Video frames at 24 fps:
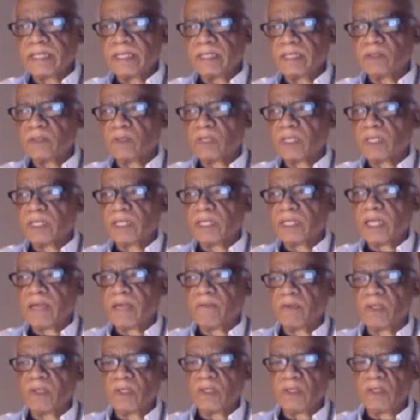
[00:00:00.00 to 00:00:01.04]
this can
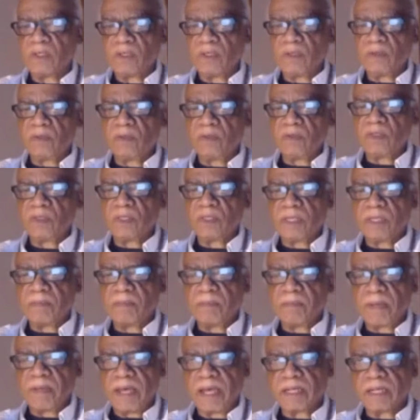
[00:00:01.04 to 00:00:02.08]
have a huge
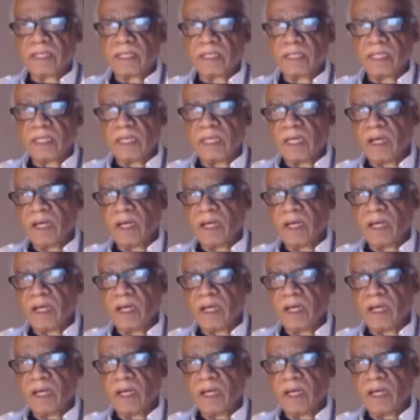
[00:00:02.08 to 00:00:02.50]
impact